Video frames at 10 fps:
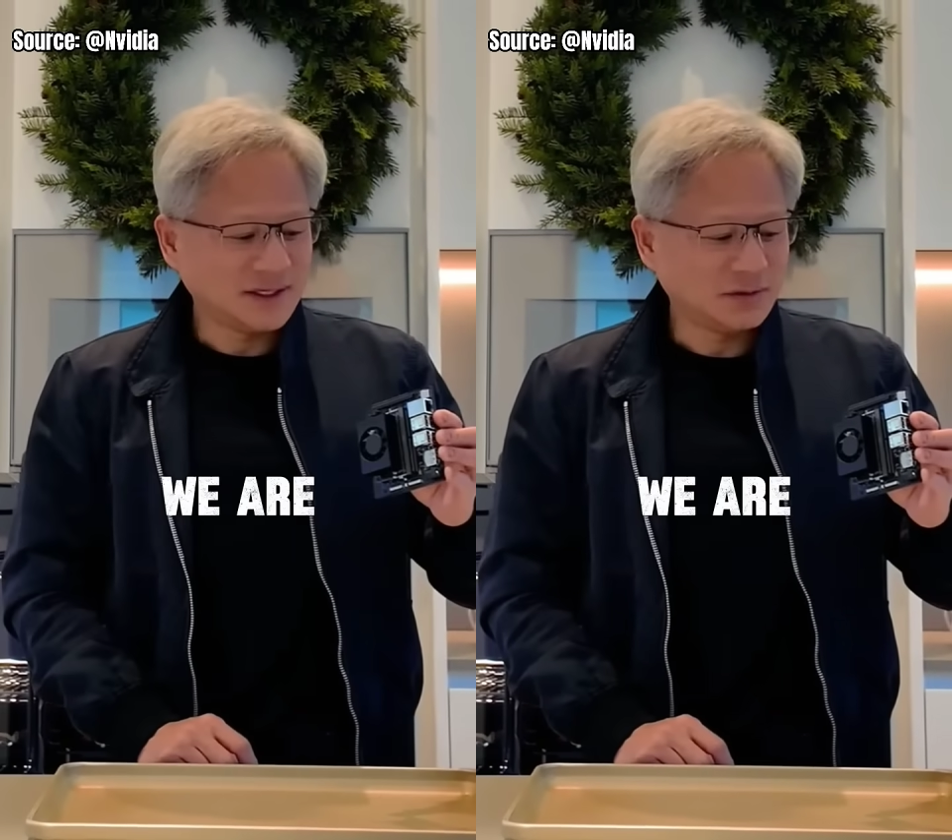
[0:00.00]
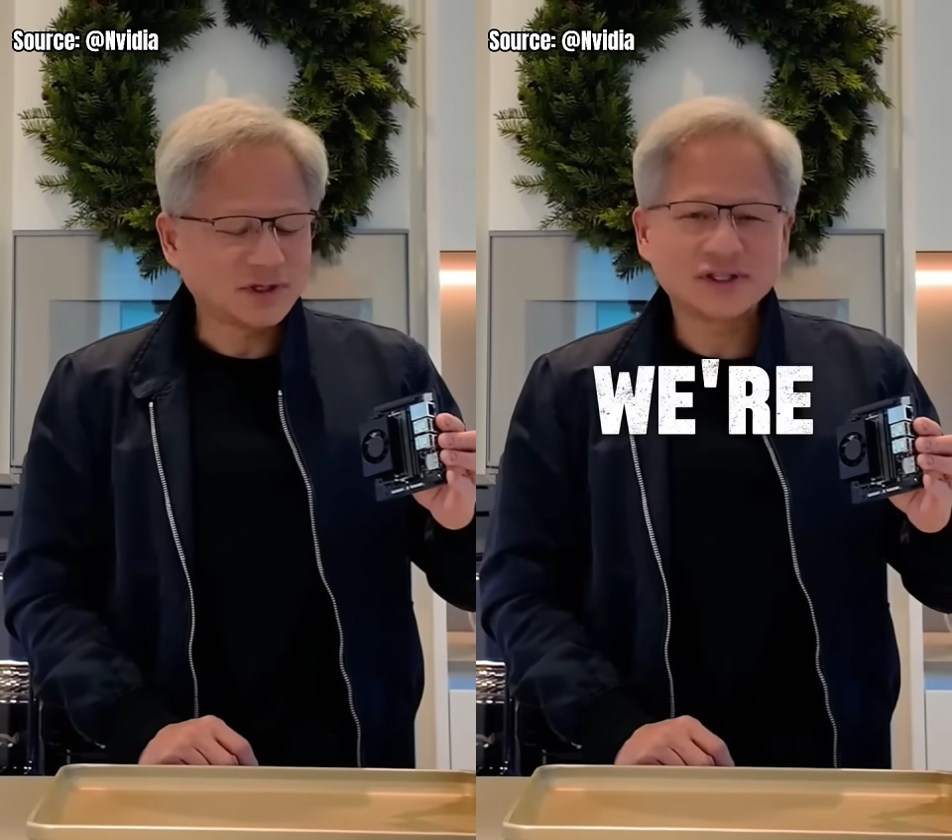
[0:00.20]

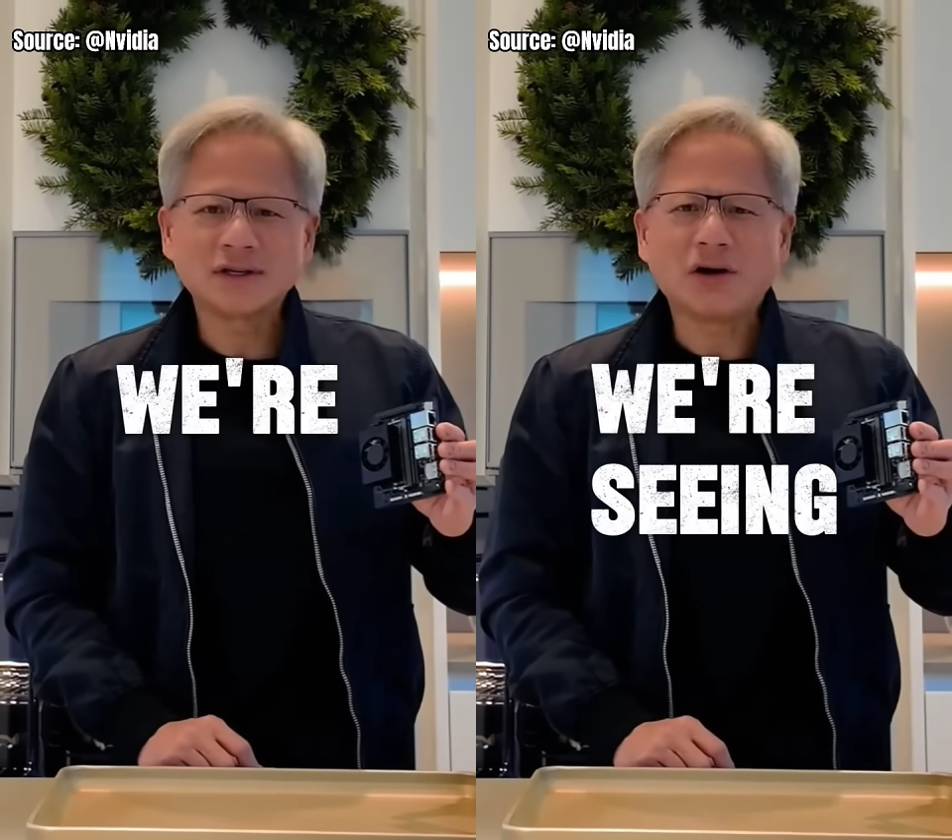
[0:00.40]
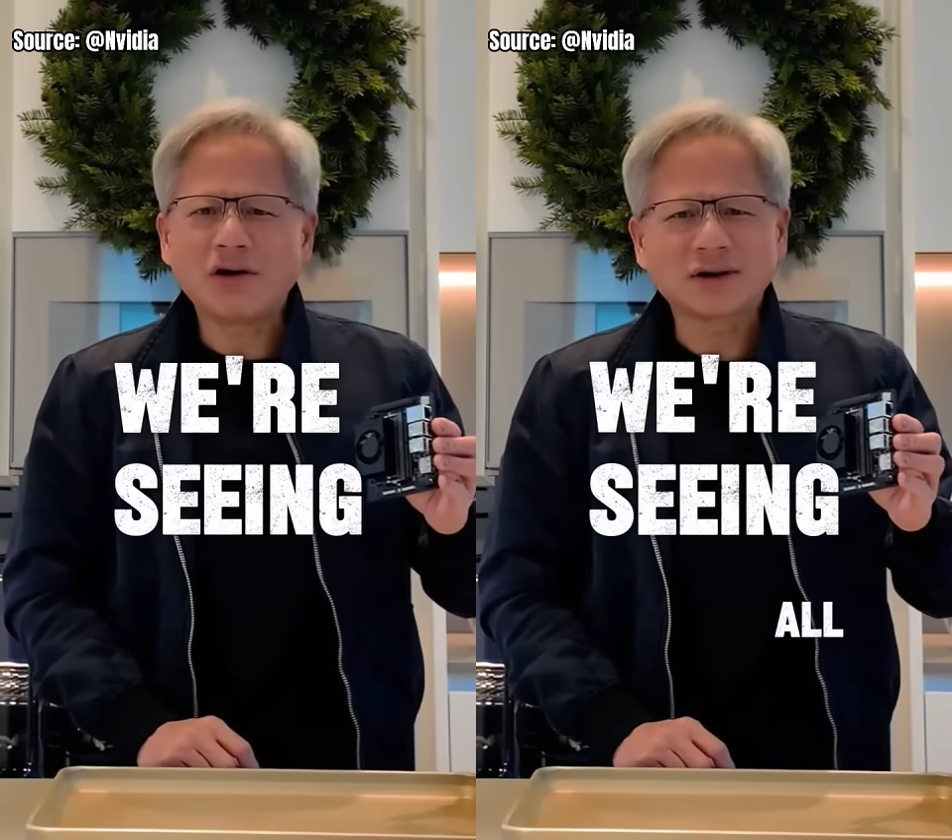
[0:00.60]
uh, we're
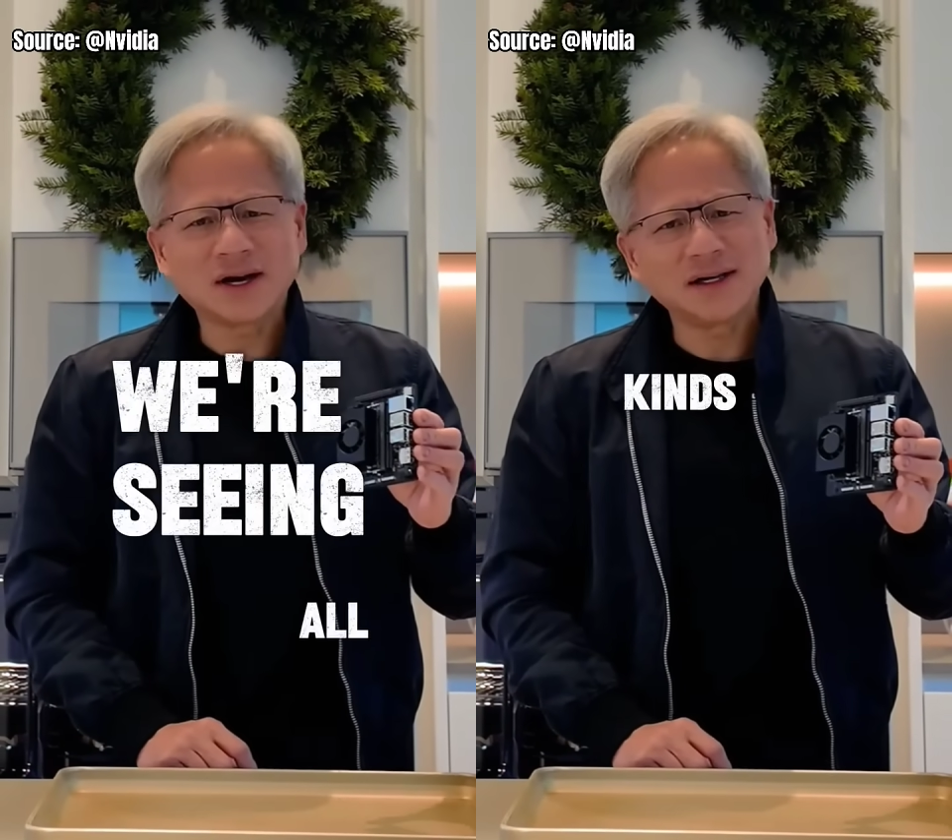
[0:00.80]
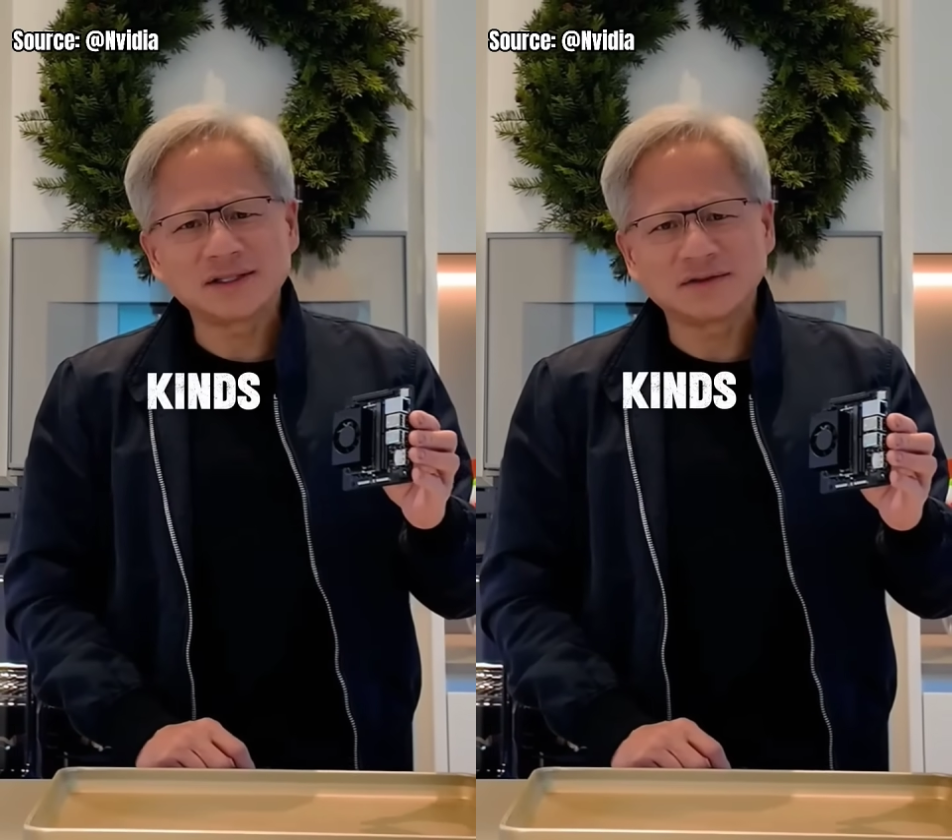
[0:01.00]
seeing all
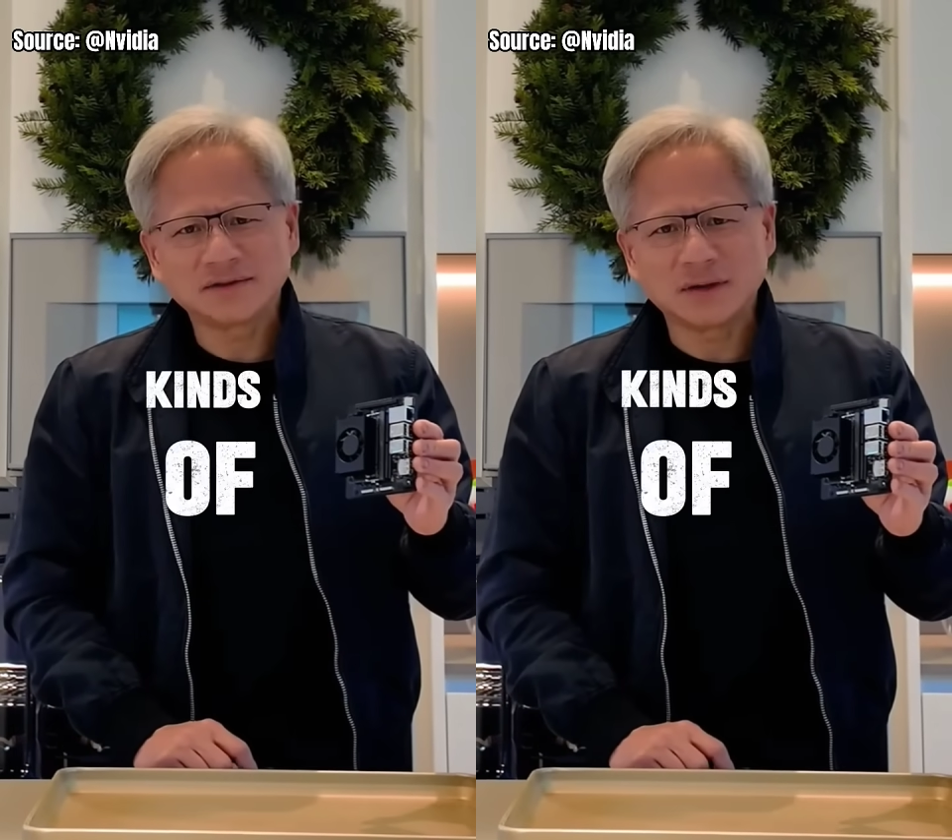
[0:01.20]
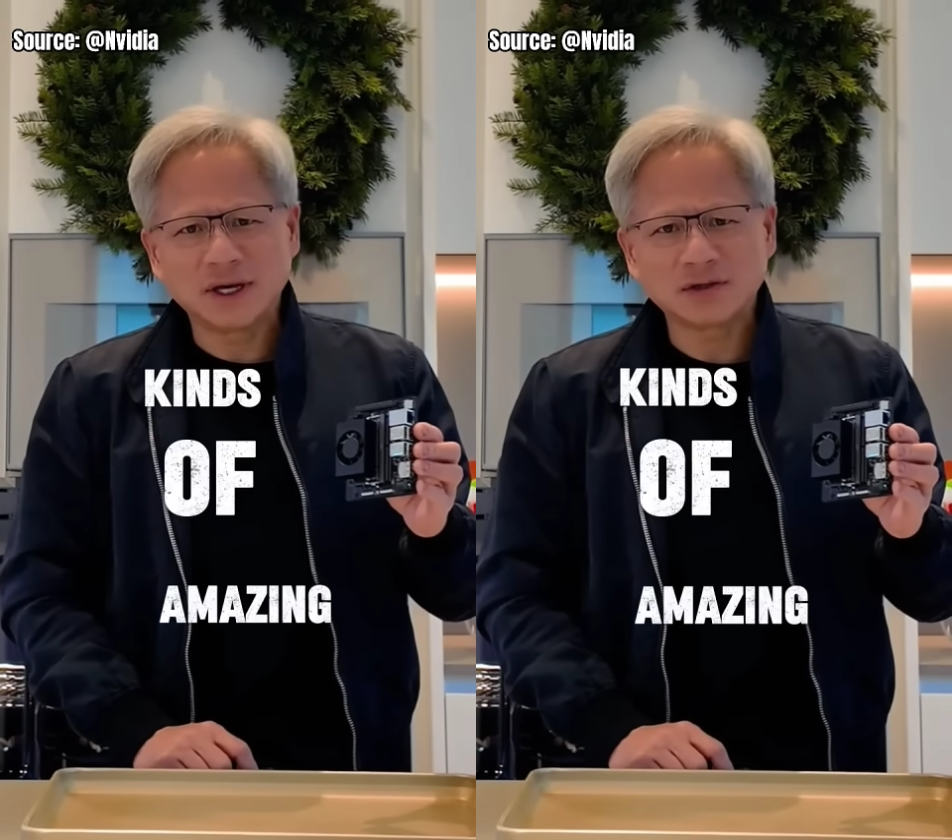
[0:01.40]
kinds
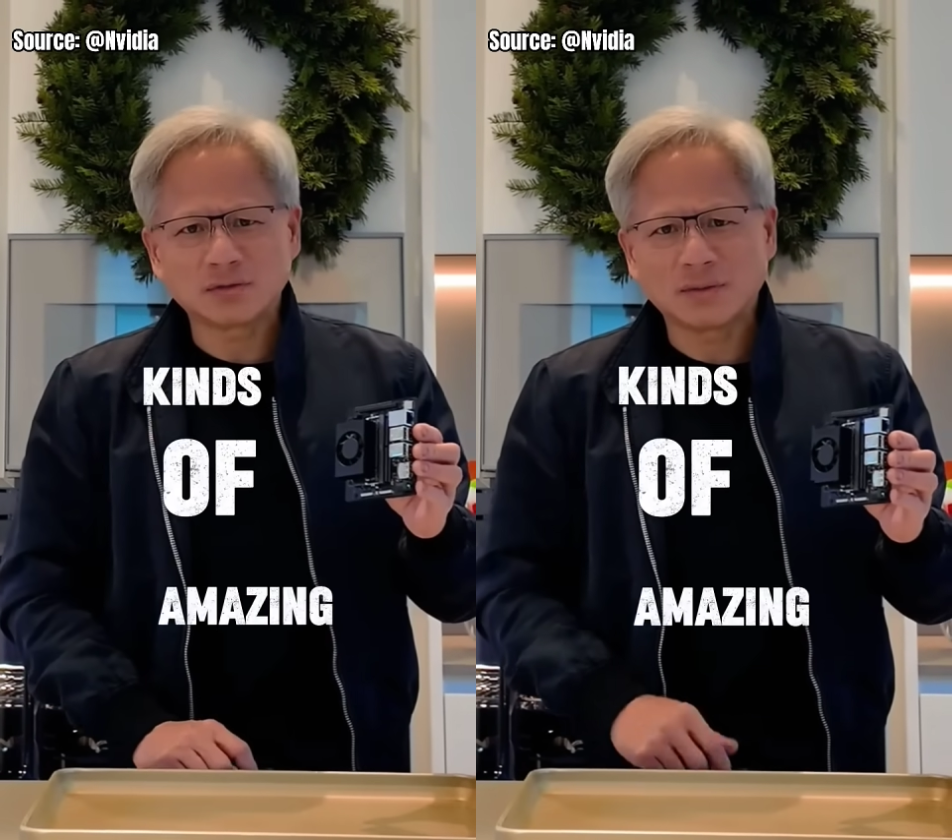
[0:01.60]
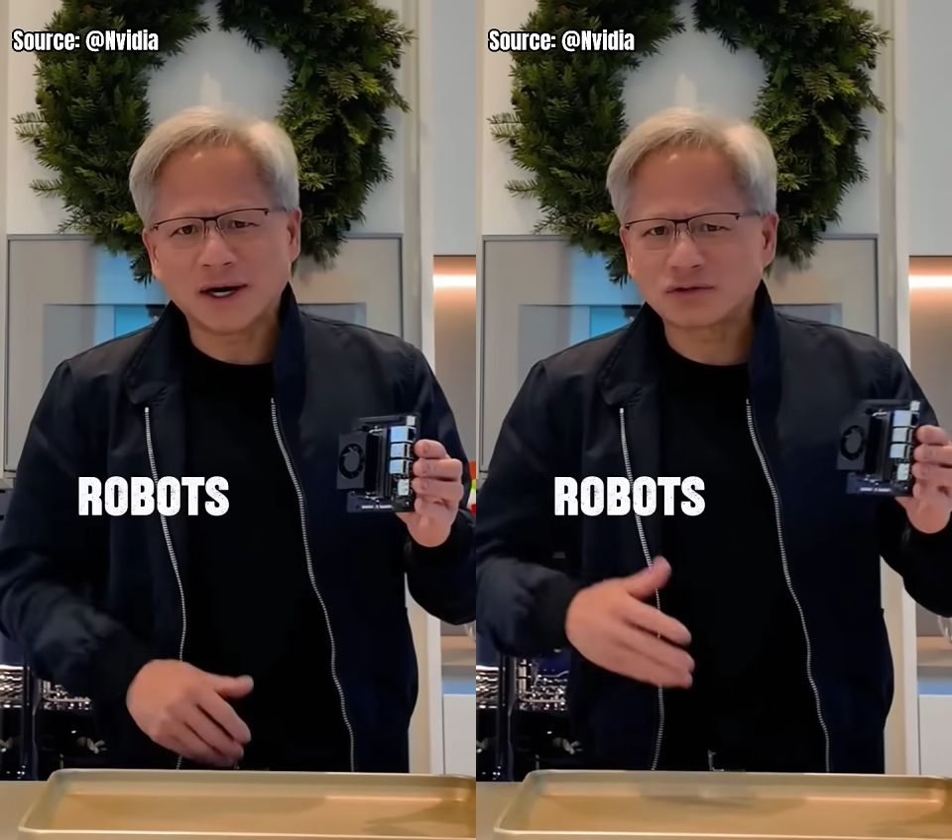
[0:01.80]
of
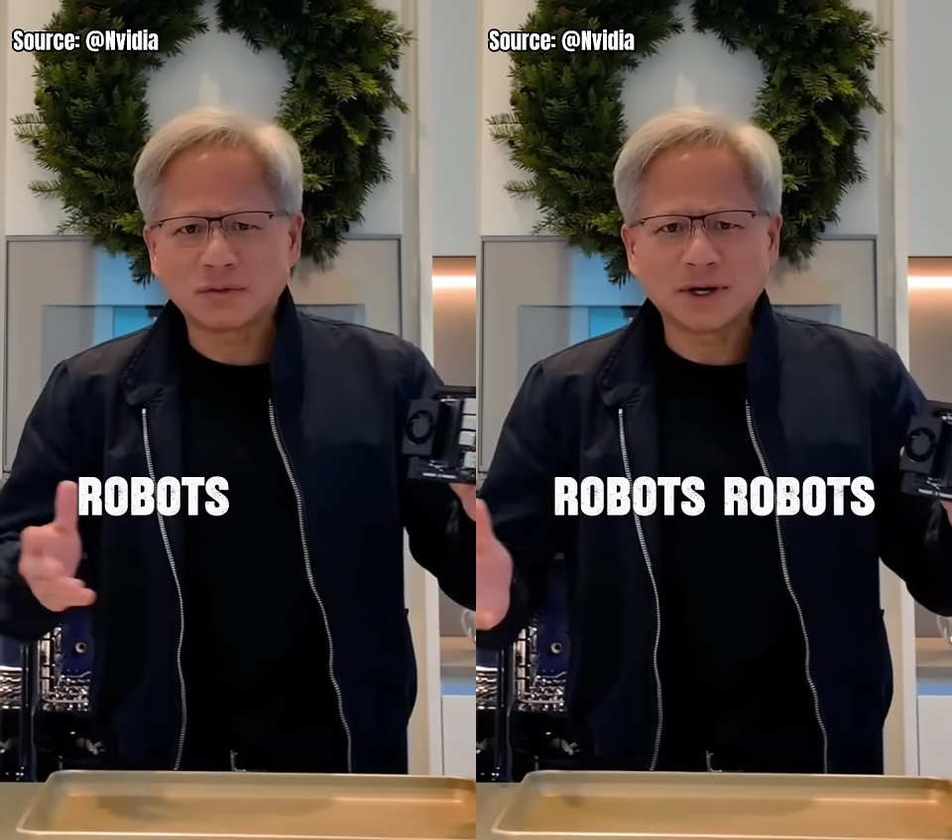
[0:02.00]
amazing robots.